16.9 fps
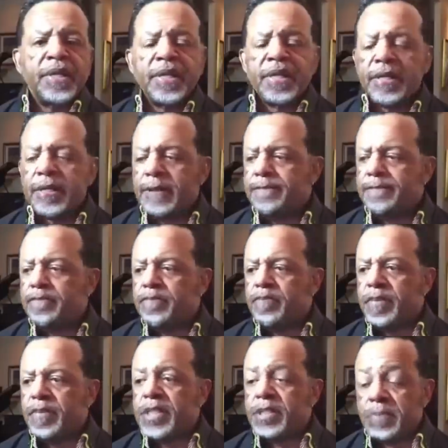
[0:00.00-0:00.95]
um,
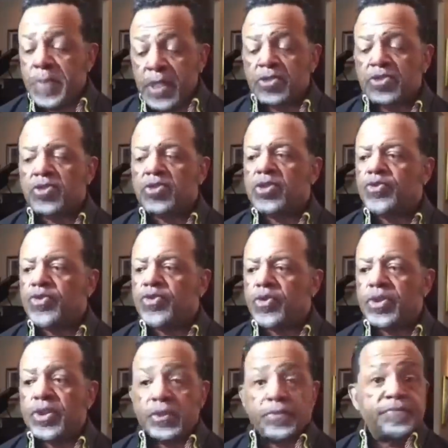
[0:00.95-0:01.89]
as ministers
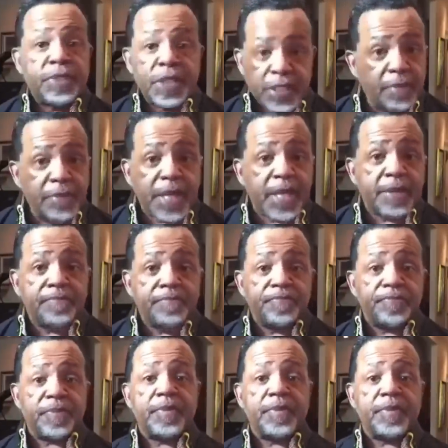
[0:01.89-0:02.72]
for since I met him,